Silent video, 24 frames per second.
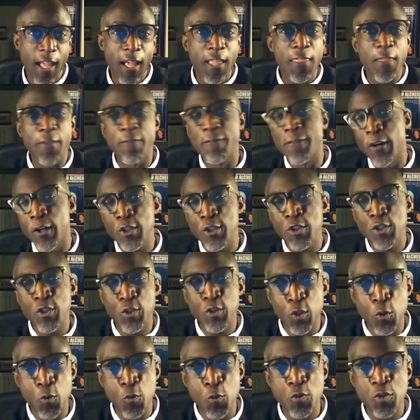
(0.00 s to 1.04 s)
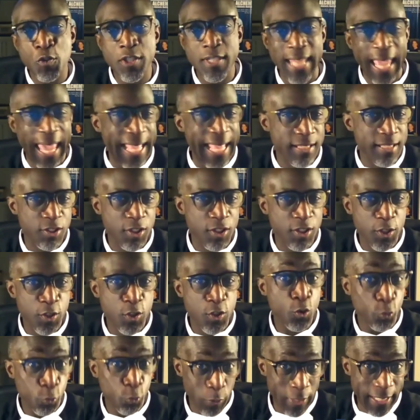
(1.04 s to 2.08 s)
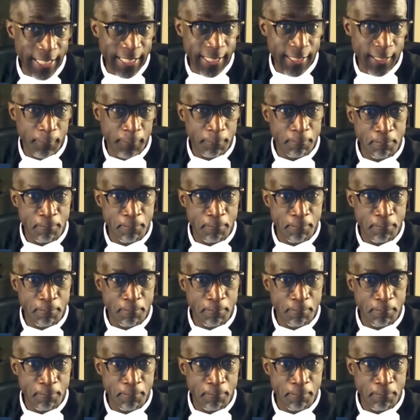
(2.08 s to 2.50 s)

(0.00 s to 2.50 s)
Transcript: The first two stanzas read,